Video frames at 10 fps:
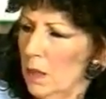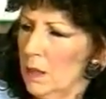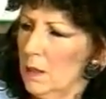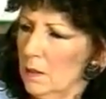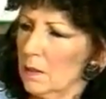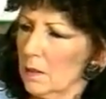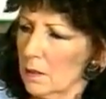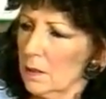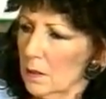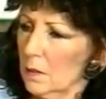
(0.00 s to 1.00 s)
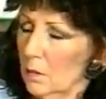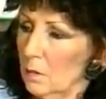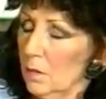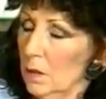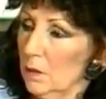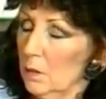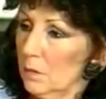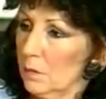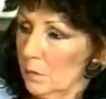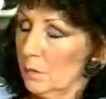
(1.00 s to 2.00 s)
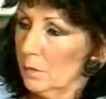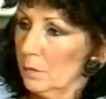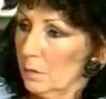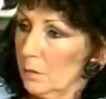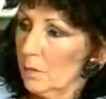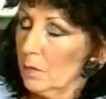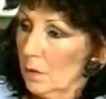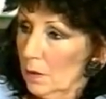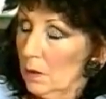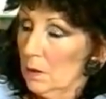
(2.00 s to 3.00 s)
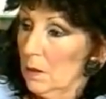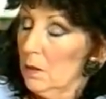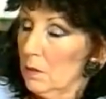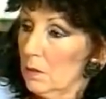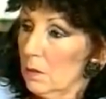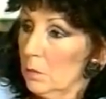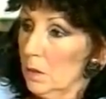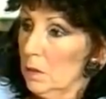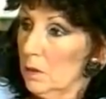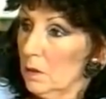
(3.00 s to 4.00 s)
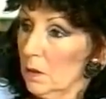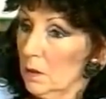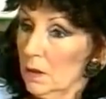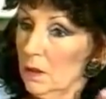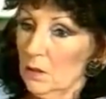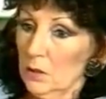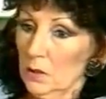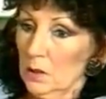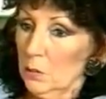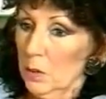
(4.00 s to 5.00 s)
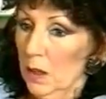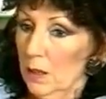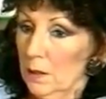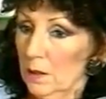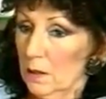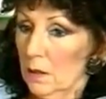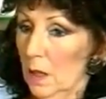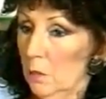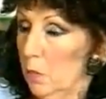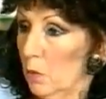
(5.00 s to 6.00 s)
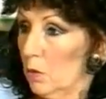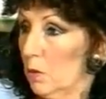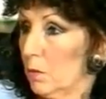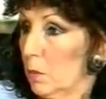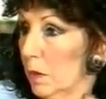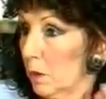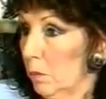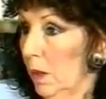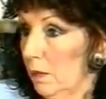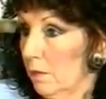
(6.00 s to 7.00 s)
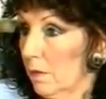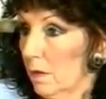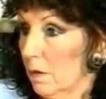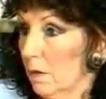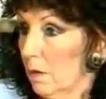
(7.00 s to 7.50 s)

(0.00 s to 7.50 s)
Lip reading: So you were getting a stronger phenomena every time that you went there. Yes, amazing. And then, of course, we had the apple of the Pink Panther,